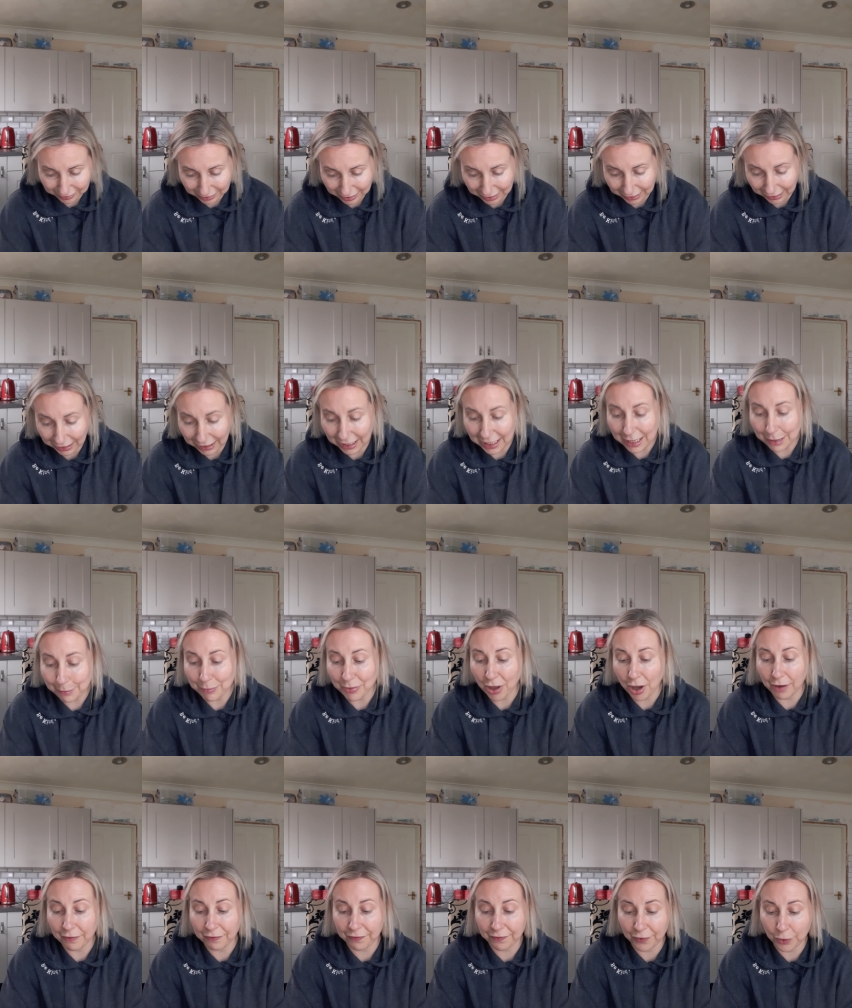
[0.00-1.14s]
A claim that
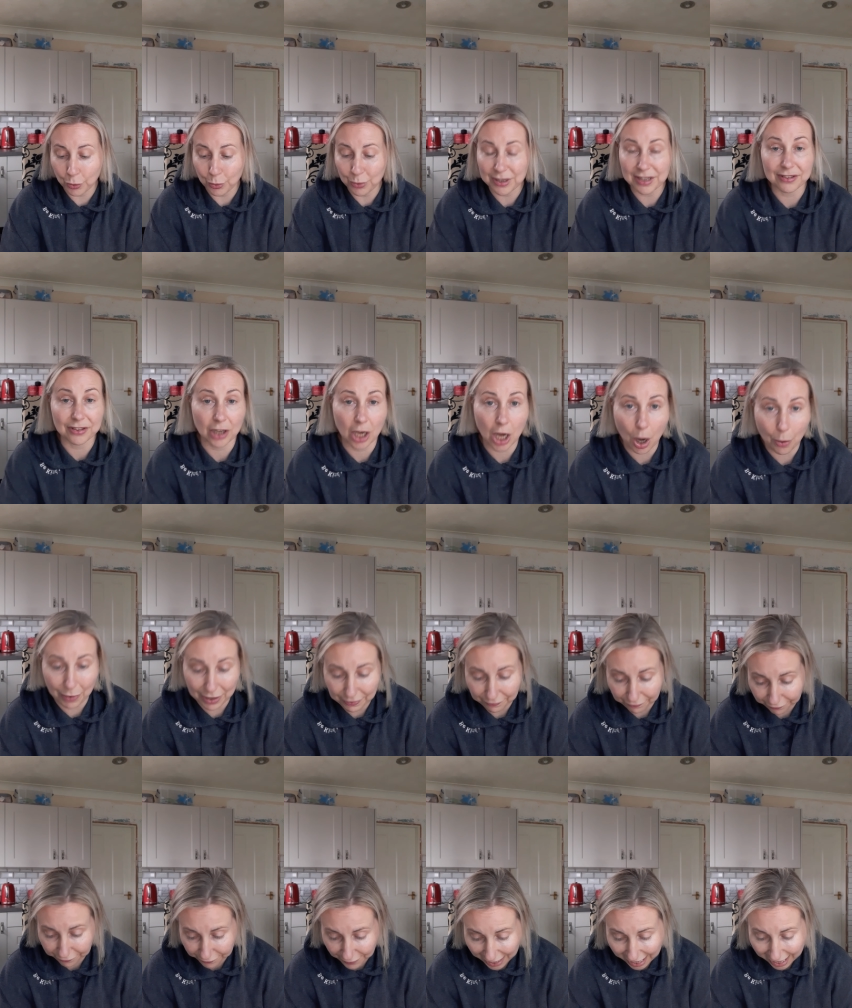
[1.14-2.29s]
a food is low in
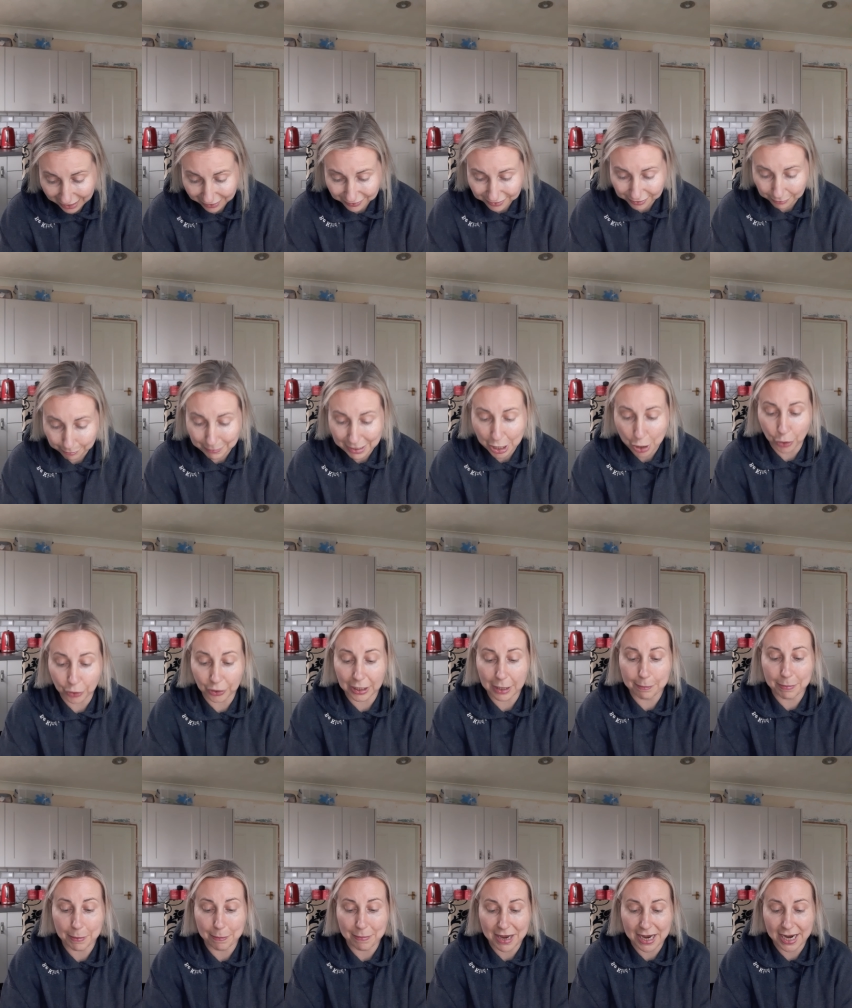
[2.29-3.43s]
fat may only
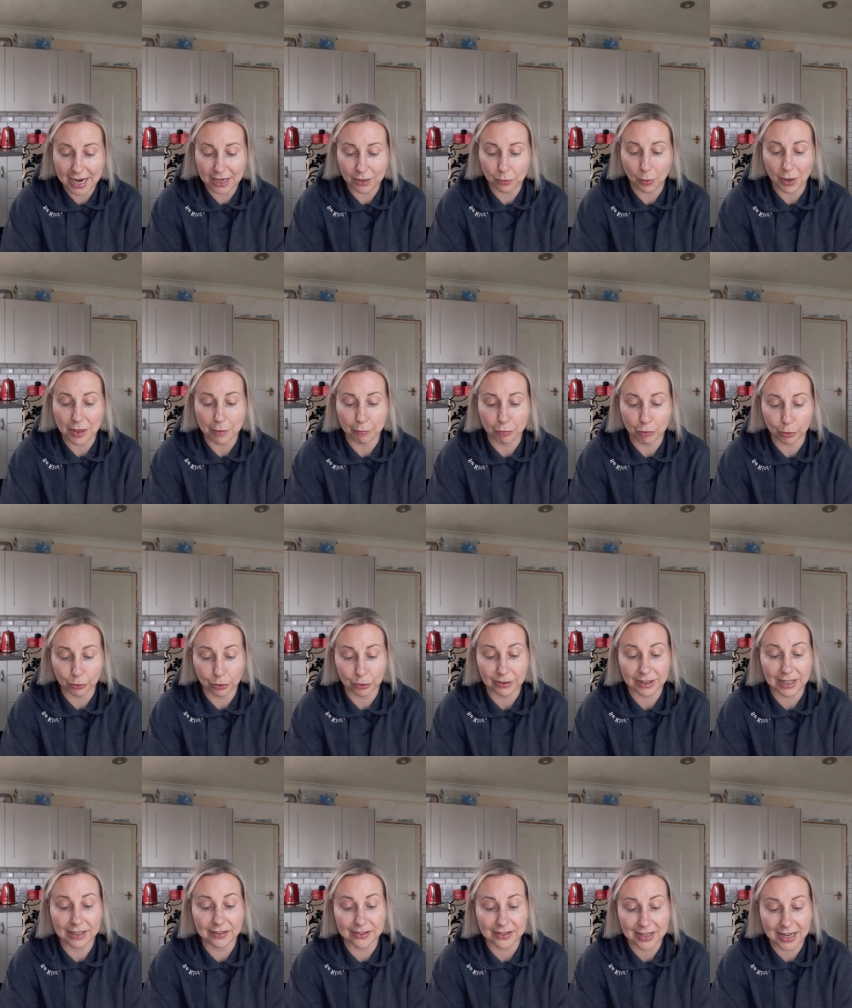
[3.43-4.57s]
be made where the product
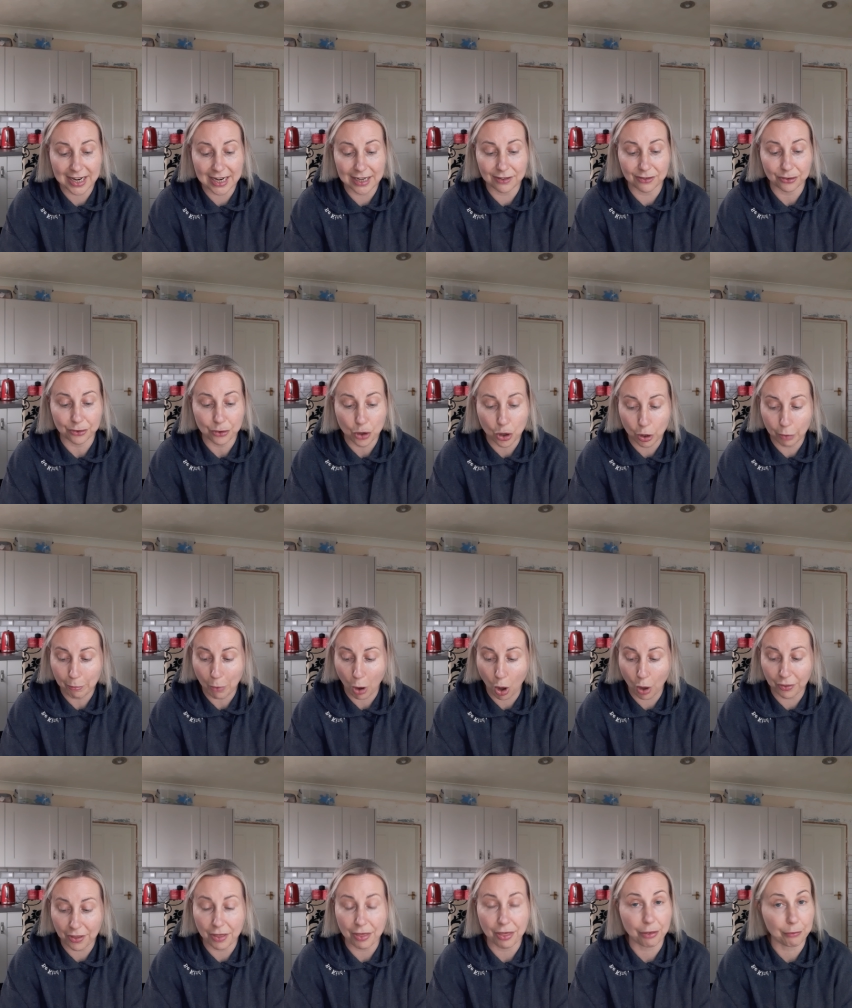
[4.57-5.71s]
contains no more
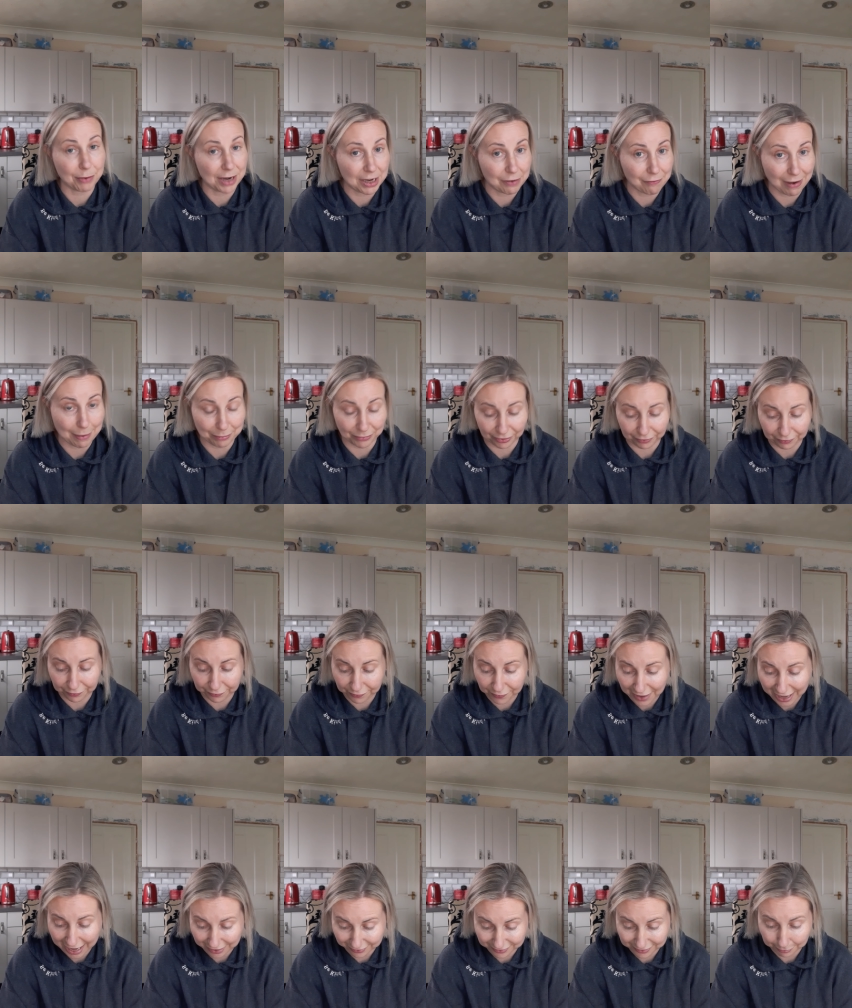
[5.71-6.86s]
than 3 grams of
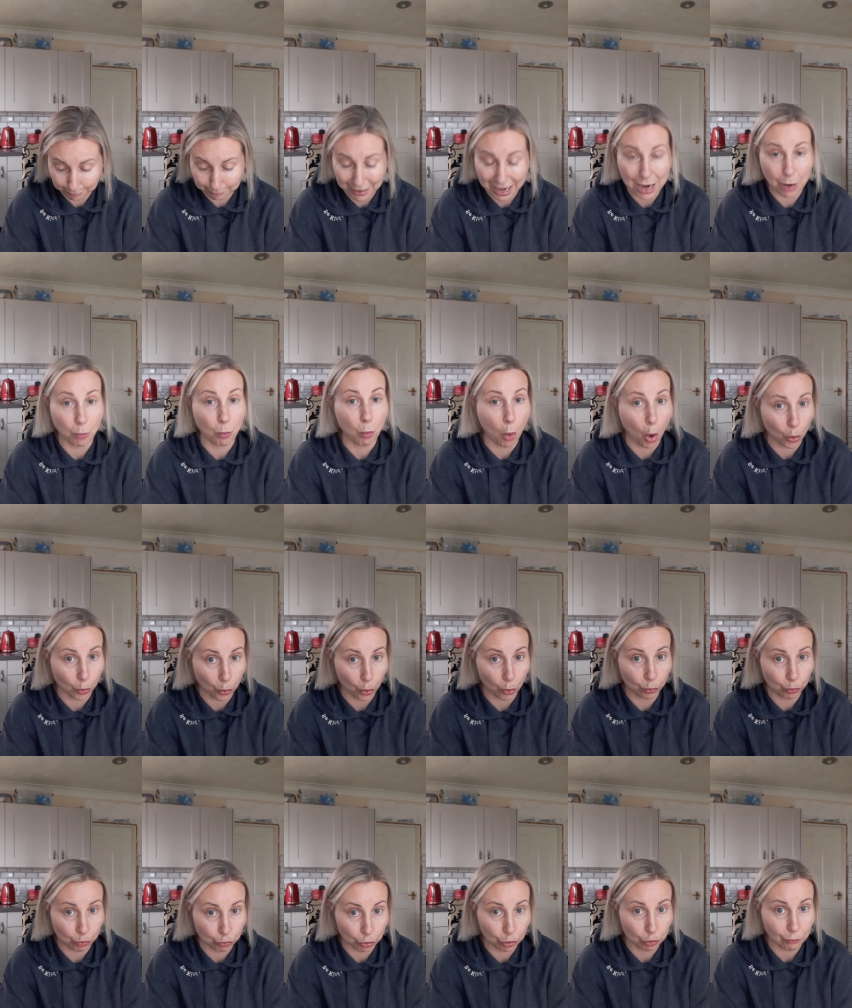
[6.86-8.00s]
fat per
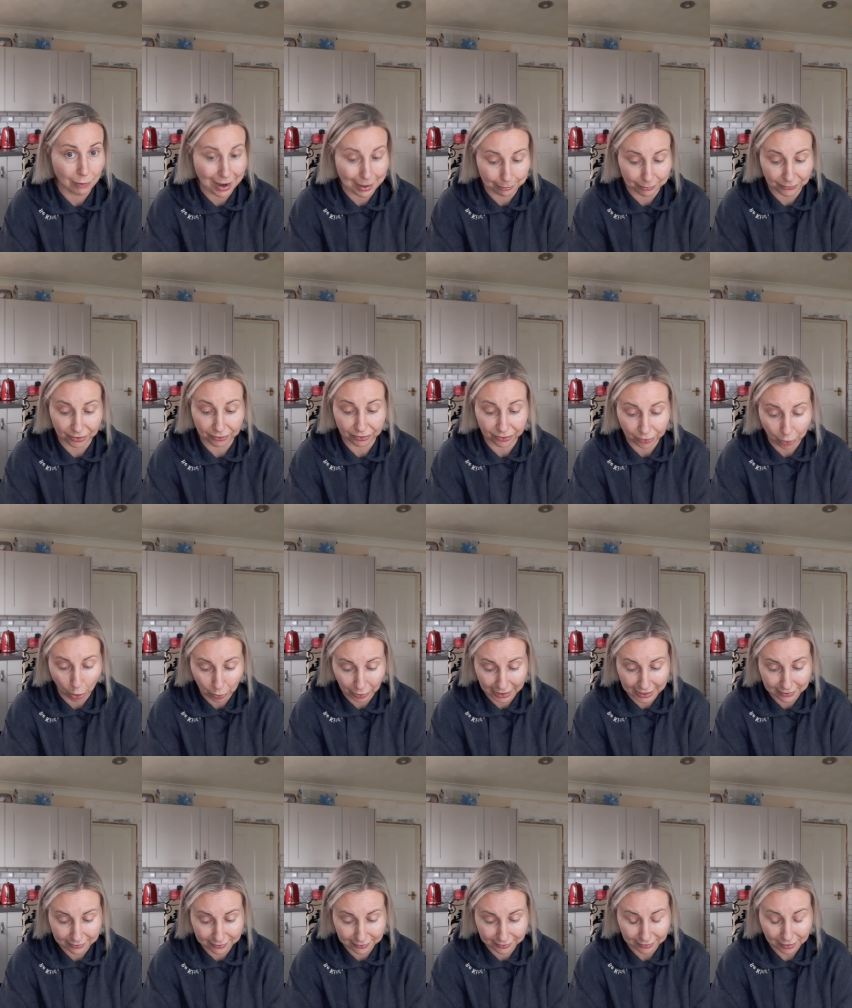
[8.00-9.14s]
100 grams of
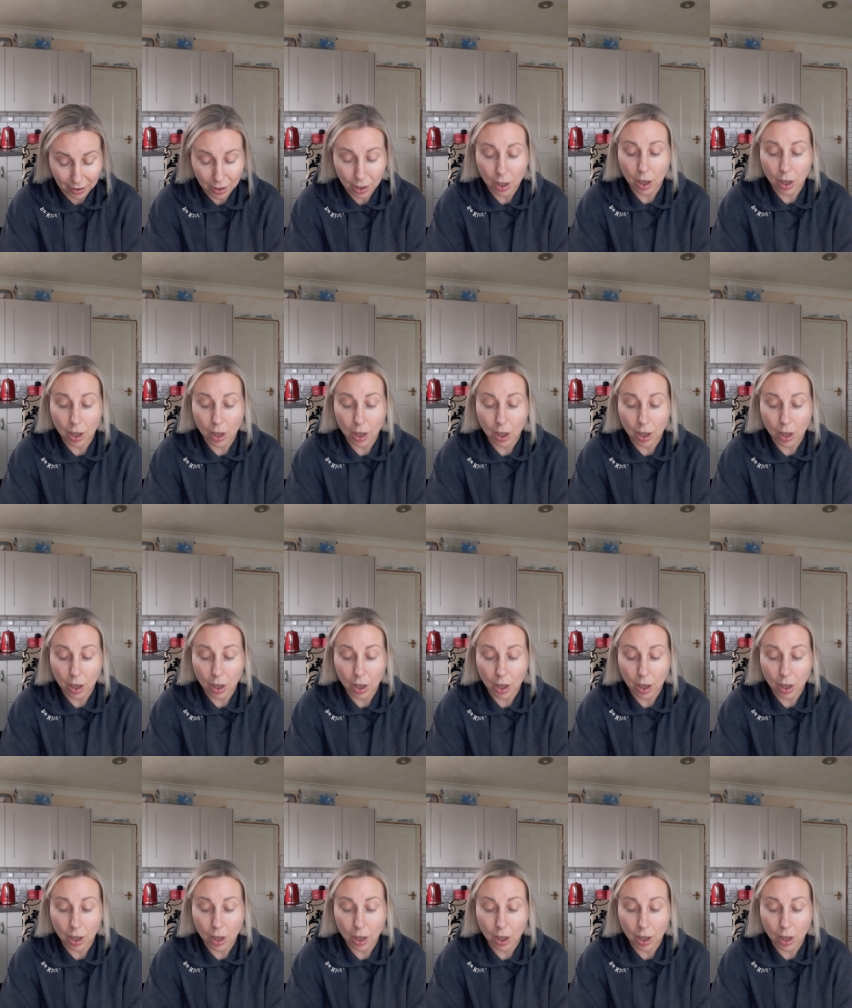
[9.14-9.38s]
solids,